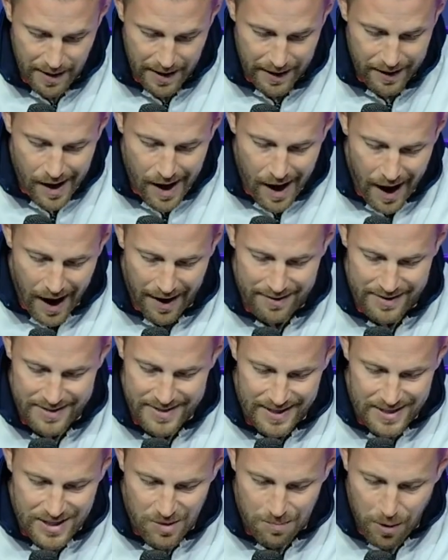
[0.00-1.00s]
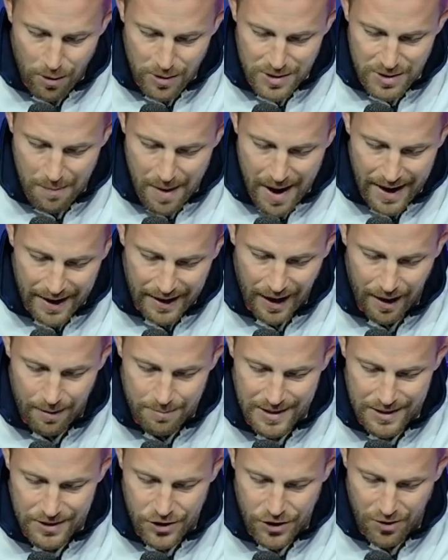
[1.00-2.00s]
And it says, suppose a man
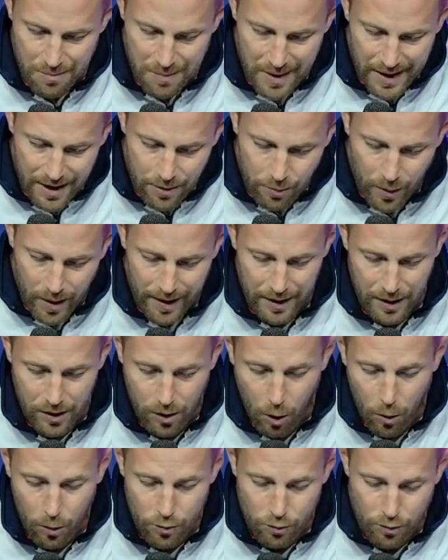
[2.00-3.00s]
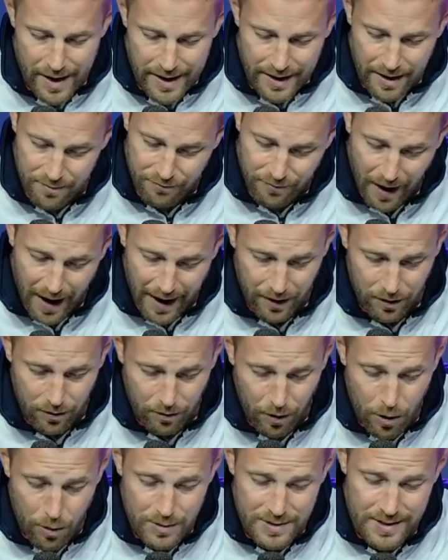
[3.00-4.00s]
comes into your meeting wearing a gold ring and fine
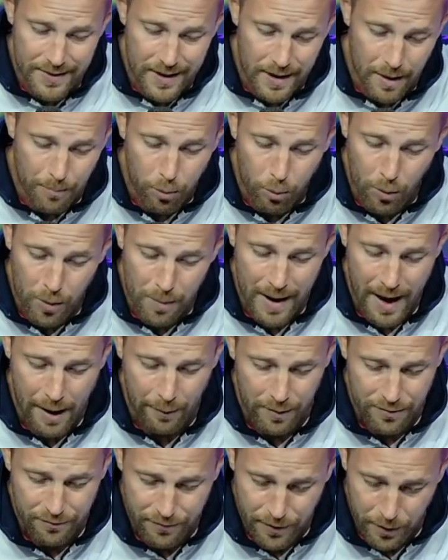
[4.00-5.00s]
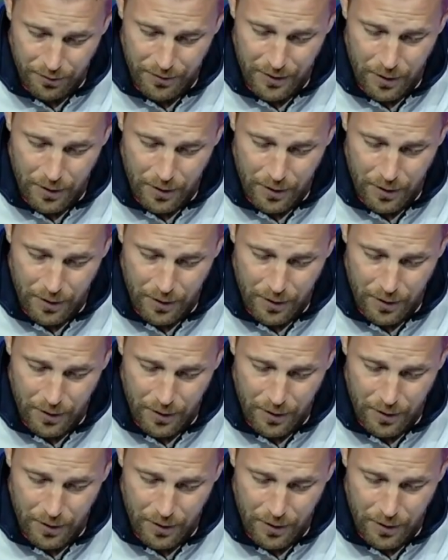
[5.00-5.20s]
clothes, and then a poor man with filthy